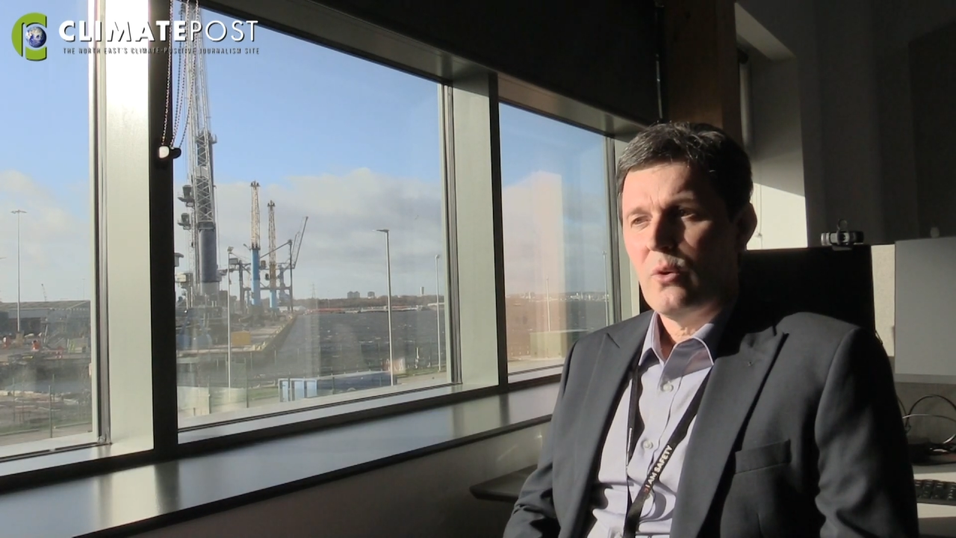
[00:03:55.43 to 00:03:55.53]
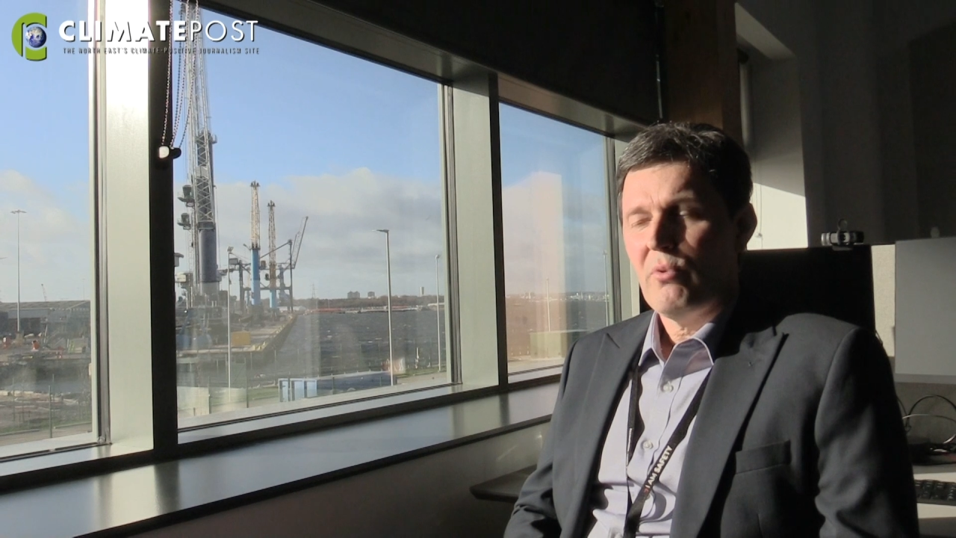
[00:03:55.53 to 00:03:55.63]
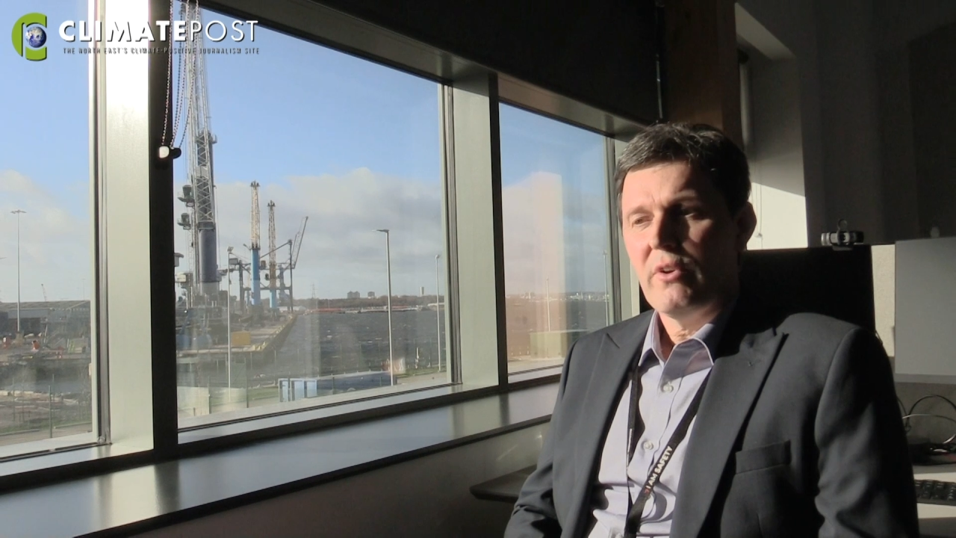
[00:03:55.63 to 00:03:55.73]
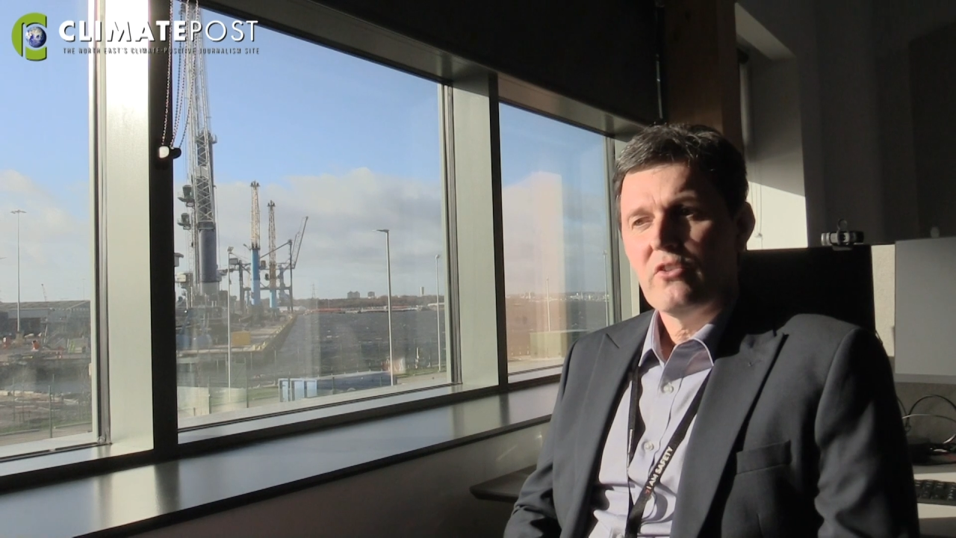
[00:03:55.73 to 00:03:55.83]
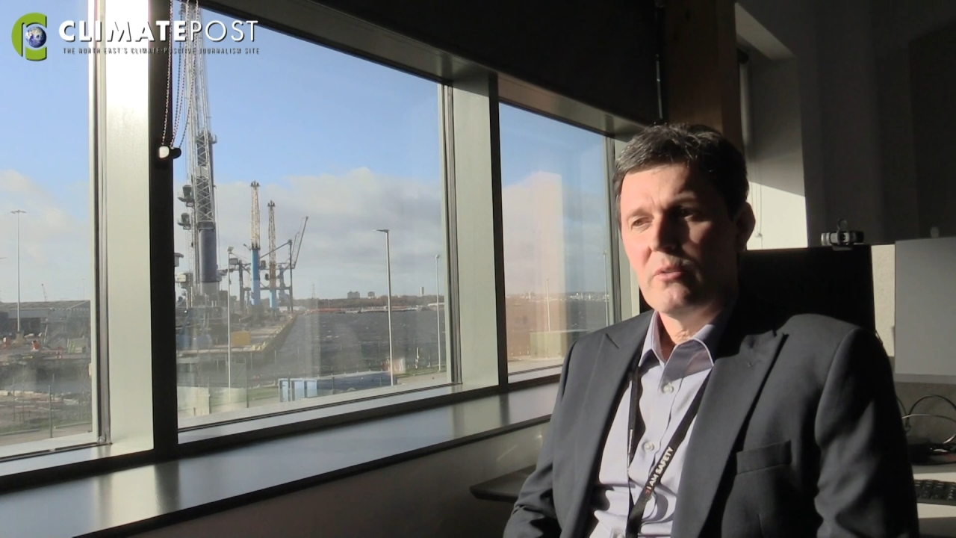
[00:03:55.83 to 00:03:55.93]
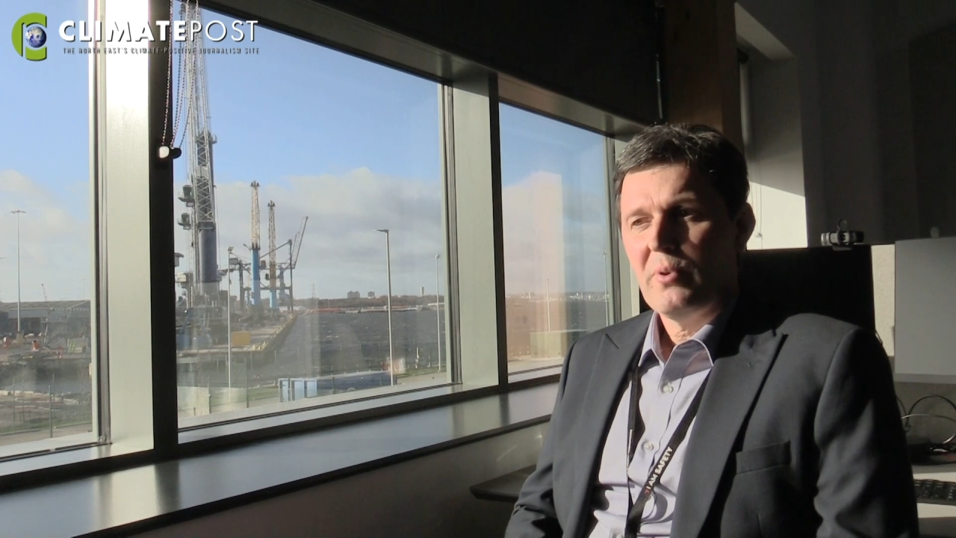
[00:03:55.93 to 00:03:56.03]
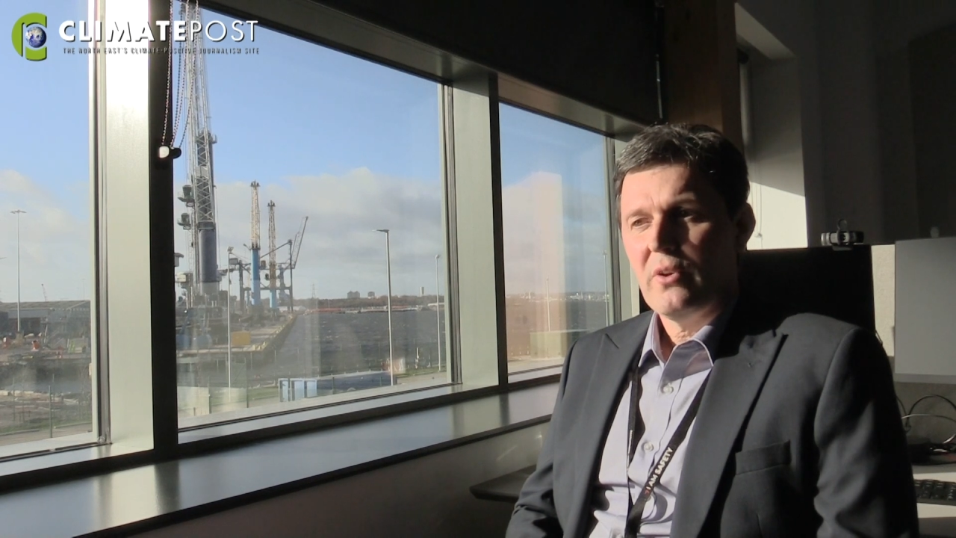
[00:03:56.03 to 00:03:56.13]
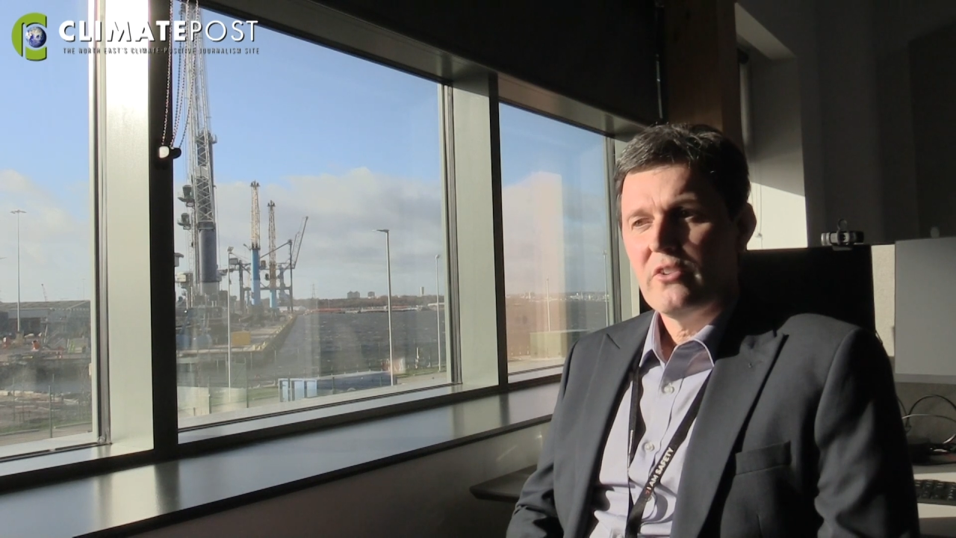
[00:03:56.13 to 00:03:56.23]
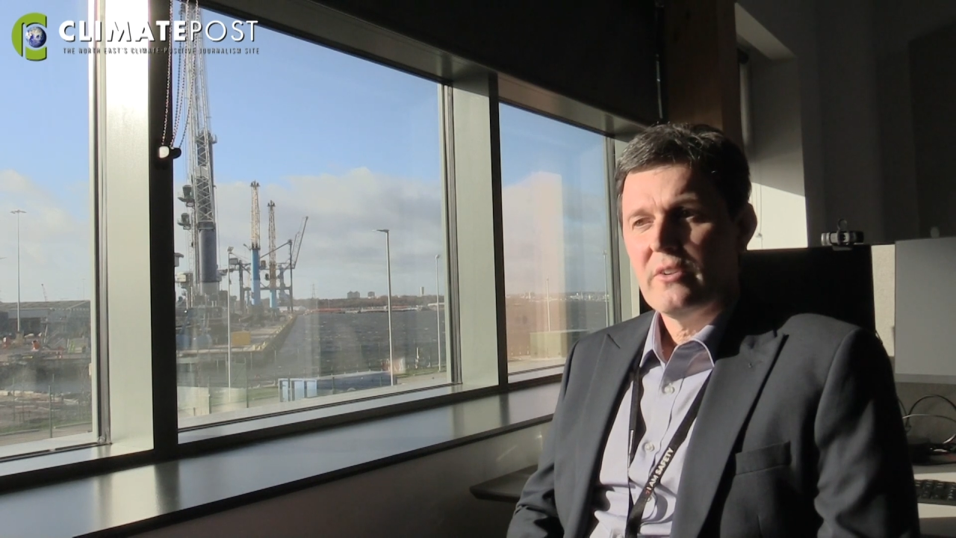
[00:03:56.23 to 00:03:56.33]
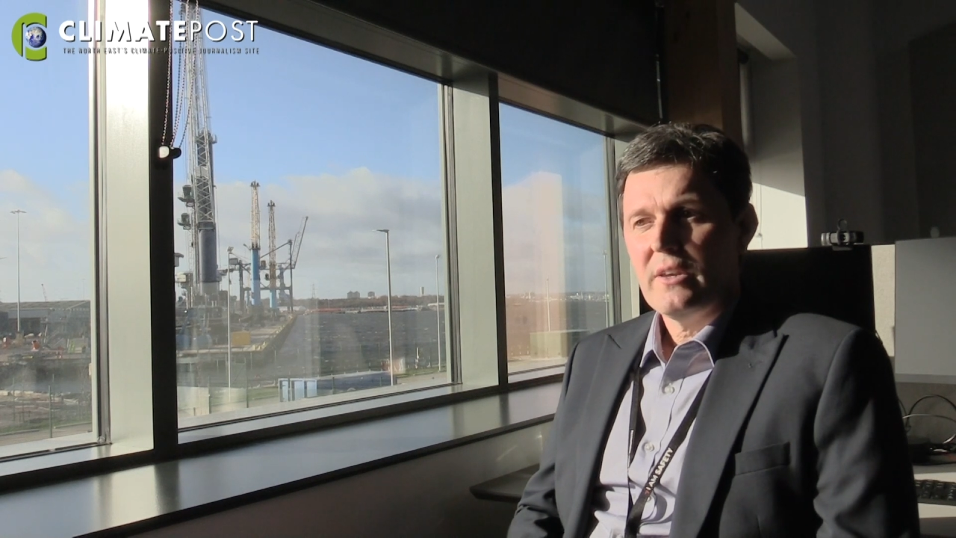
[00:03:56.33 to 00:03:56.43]
operational
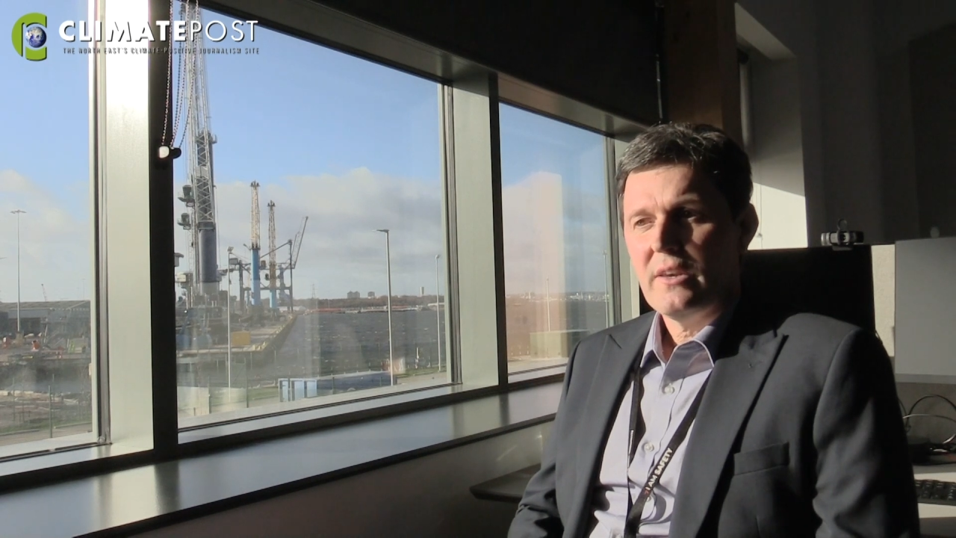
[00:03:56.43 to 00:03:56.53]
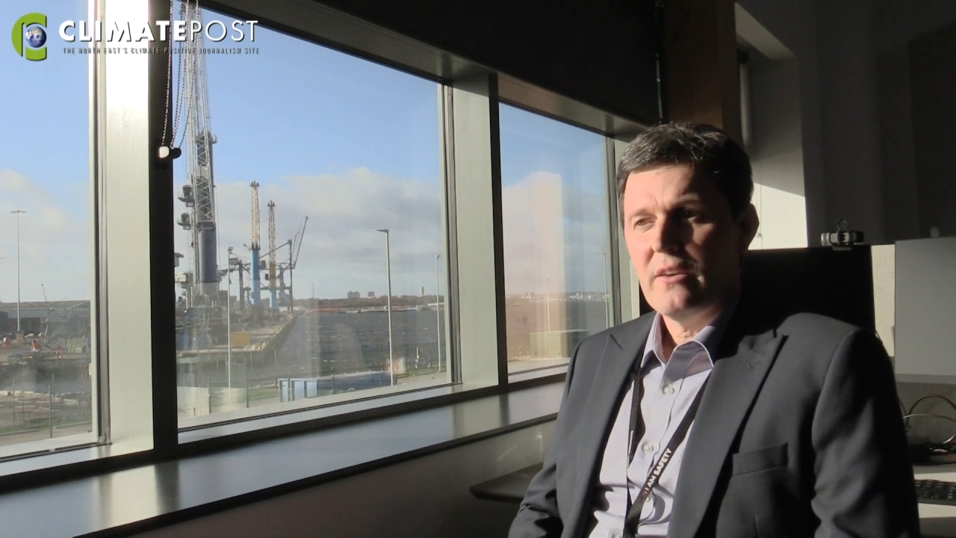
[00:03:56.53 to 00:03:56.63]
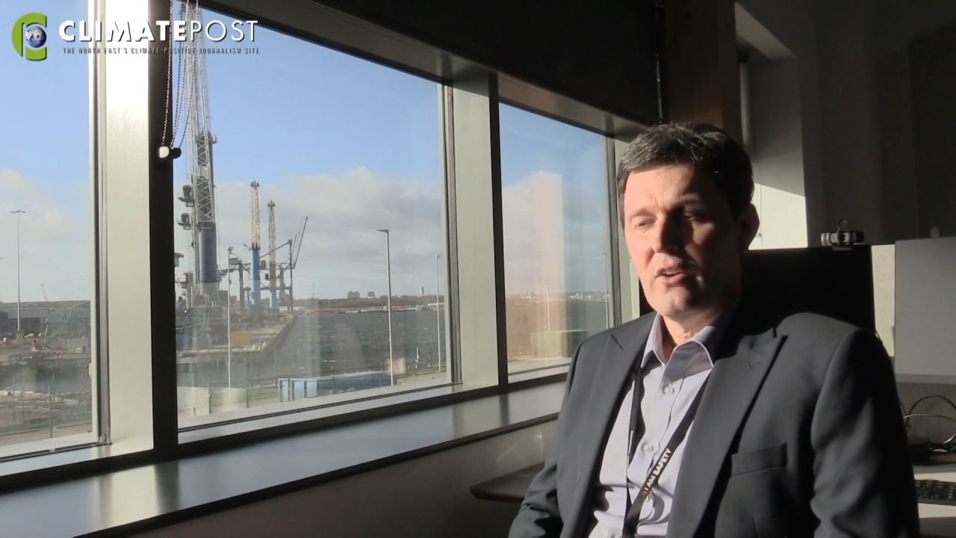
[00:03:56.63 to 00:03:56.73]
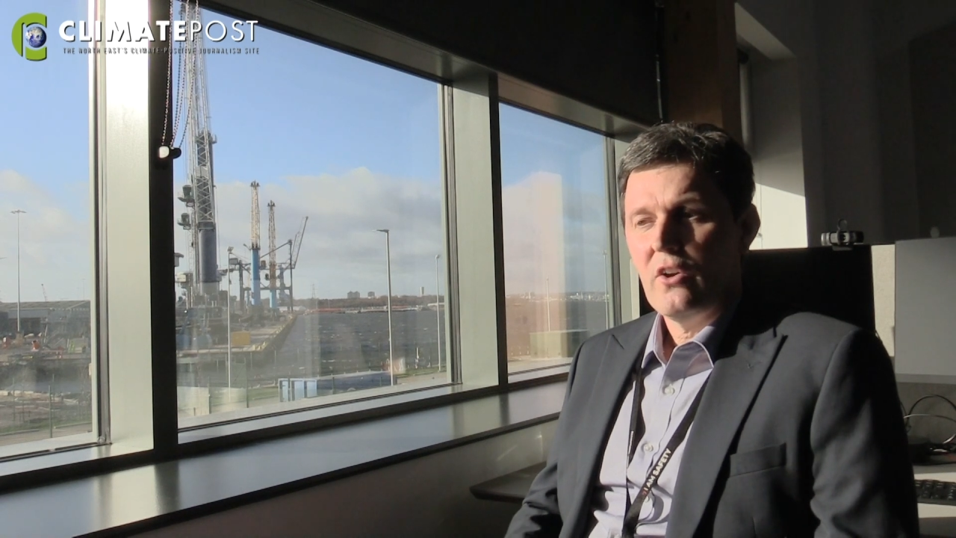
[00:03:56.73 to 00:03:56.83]
personnel in